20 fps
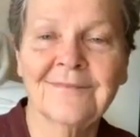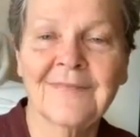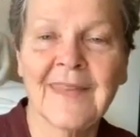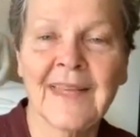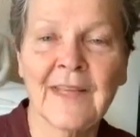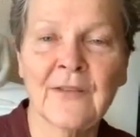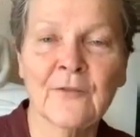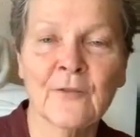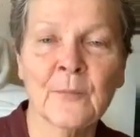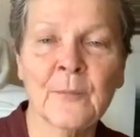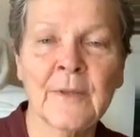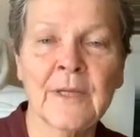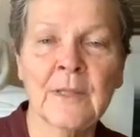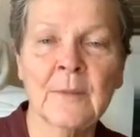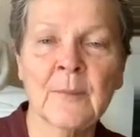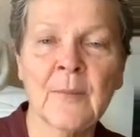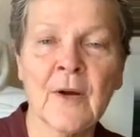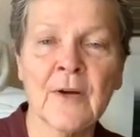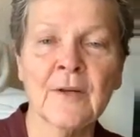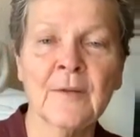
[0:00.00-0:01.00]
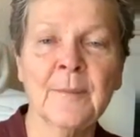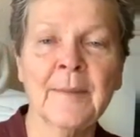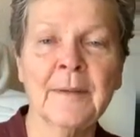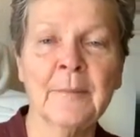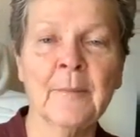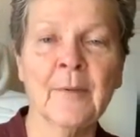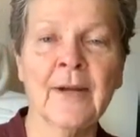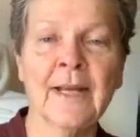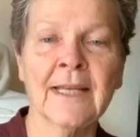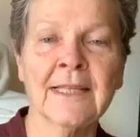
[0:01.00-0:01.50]
Thanks for being part of my
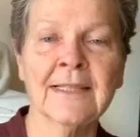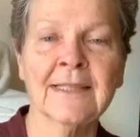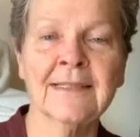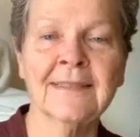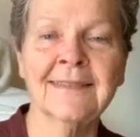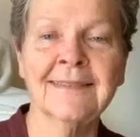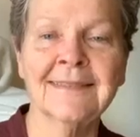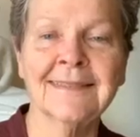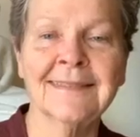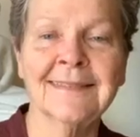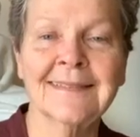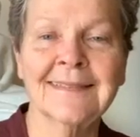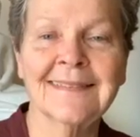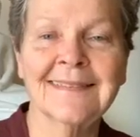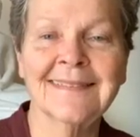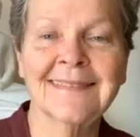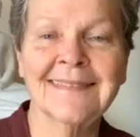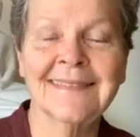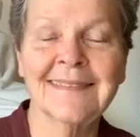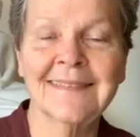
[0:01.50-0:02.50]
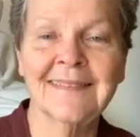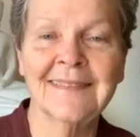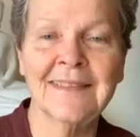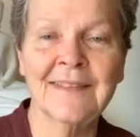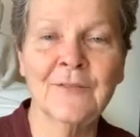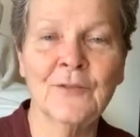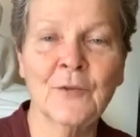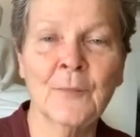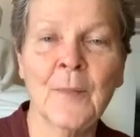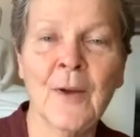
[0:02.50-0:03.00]
practice. See
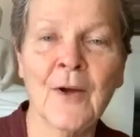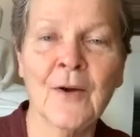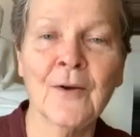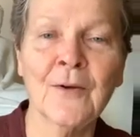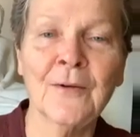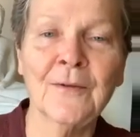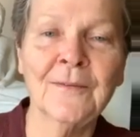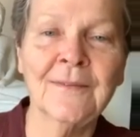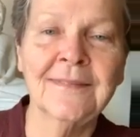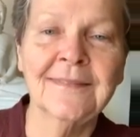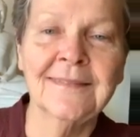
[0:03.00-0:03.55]
you tomorrow.